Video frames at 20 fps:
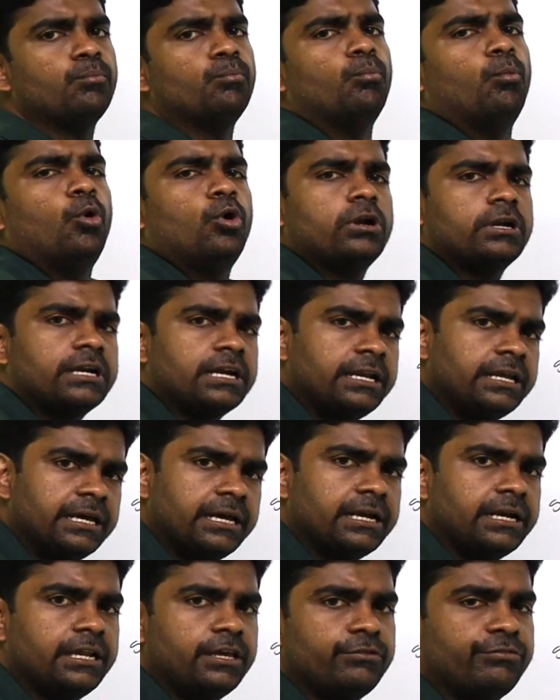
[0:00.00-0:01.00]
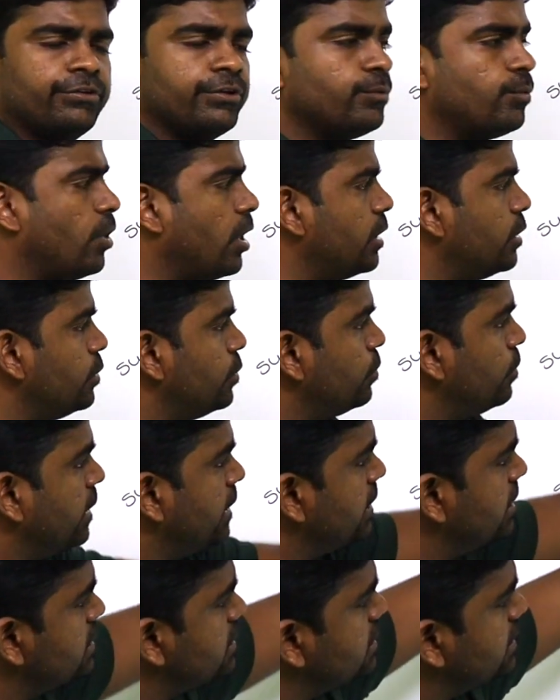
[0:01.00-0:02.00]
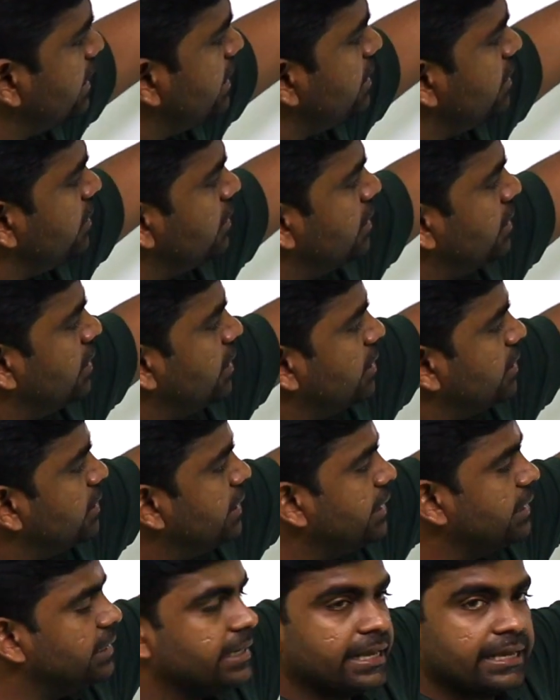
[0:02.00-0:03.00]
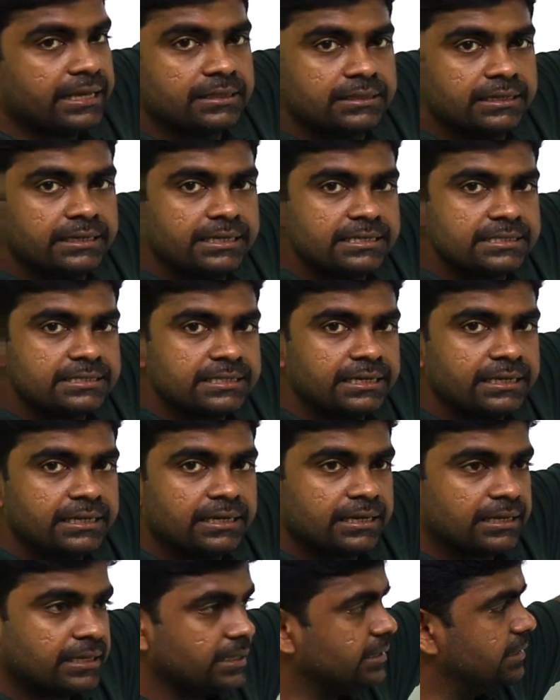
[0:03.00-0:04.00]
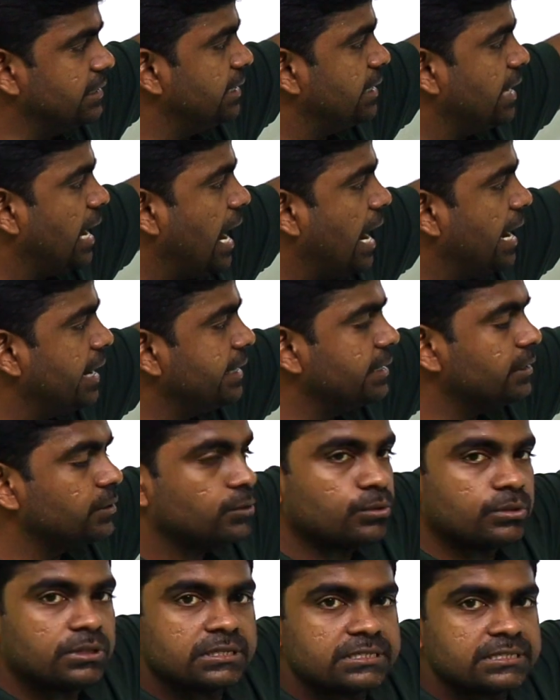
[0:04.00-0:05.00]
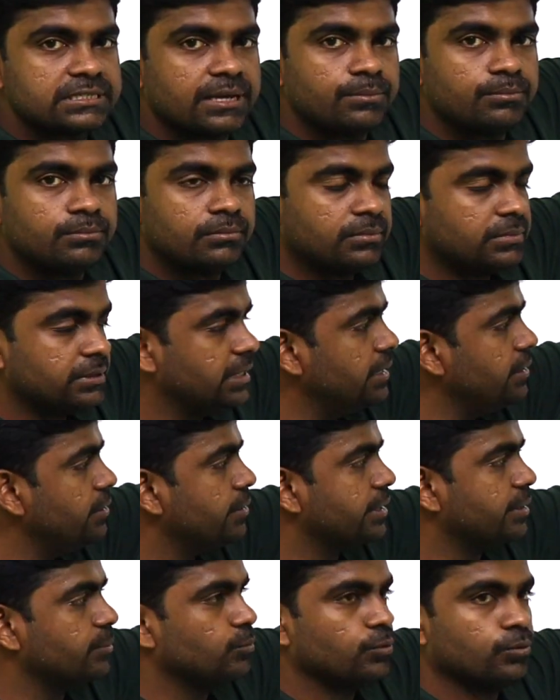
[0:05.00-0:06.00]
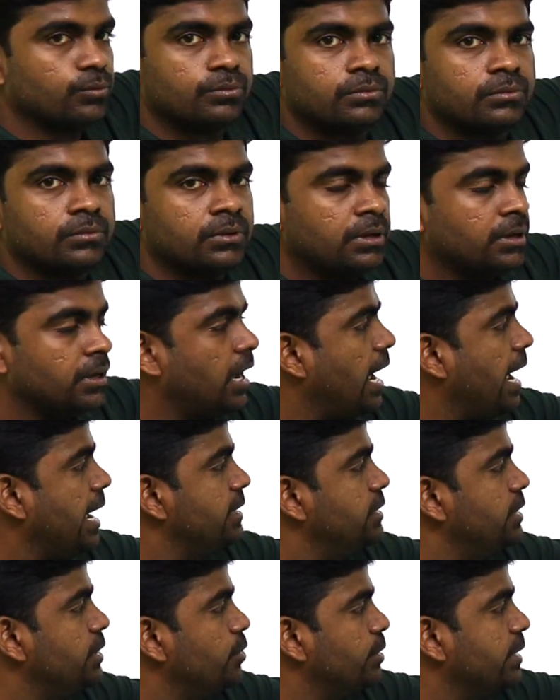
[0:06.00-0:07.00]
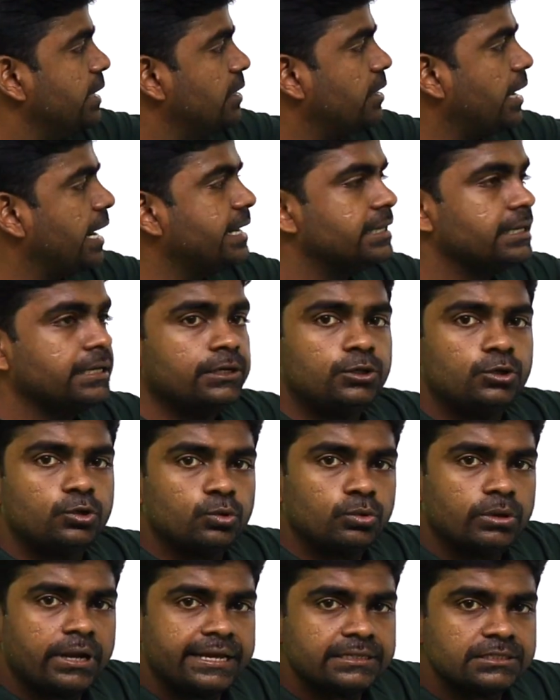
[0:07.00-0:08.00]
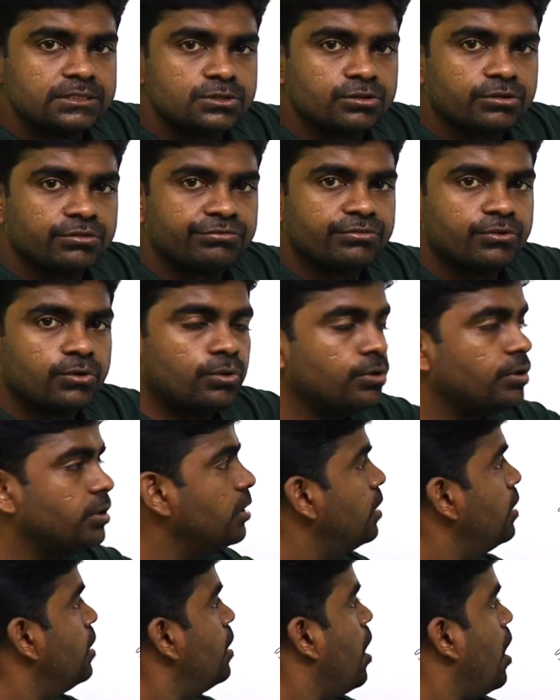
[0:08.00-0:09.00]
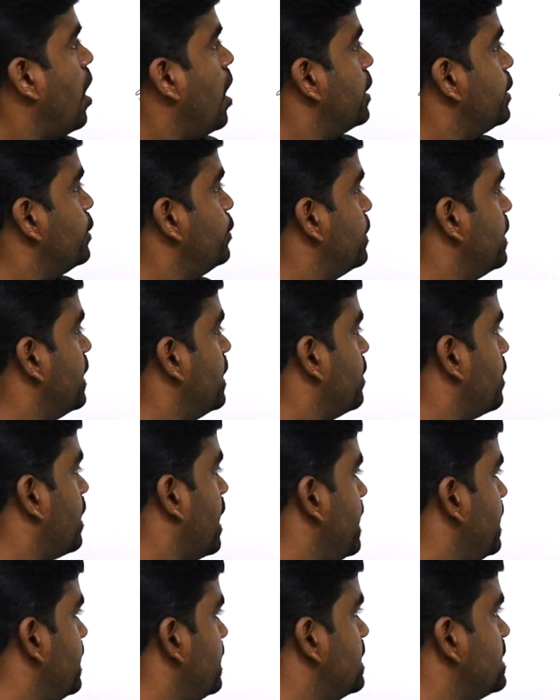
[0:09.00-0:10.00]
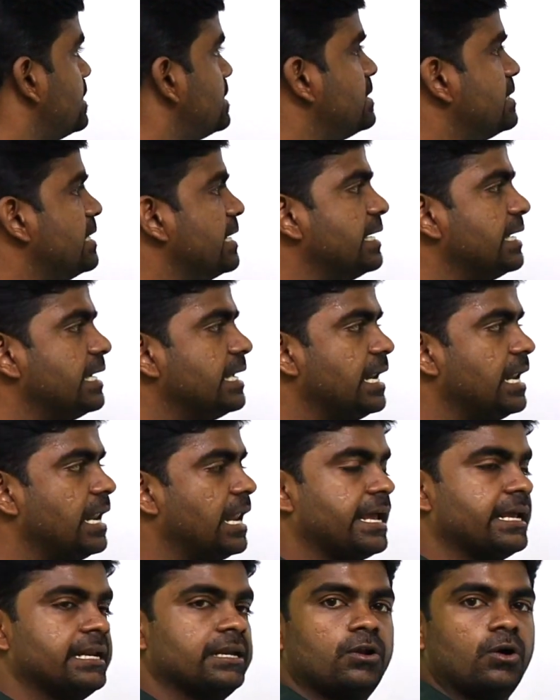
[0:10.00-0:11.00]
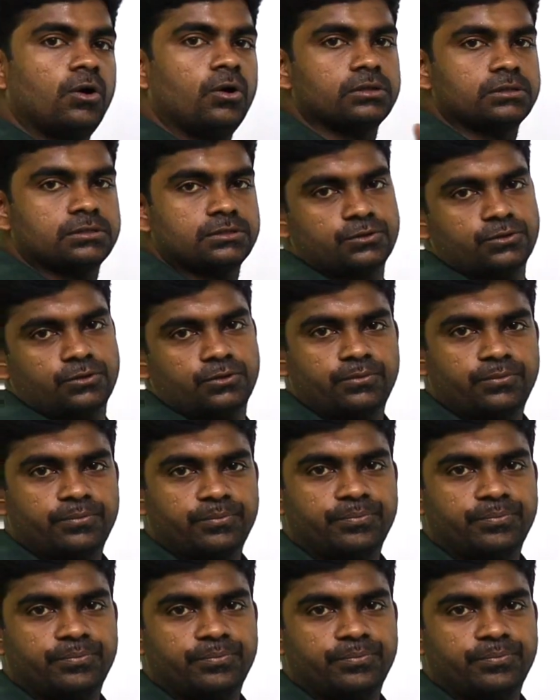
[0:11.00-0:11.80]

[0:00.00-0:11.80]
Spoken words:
More clearly if you want to understand, then take the digit, then adding to the sum, then remove. Either you can write in two lines of code or you can write in a single line also.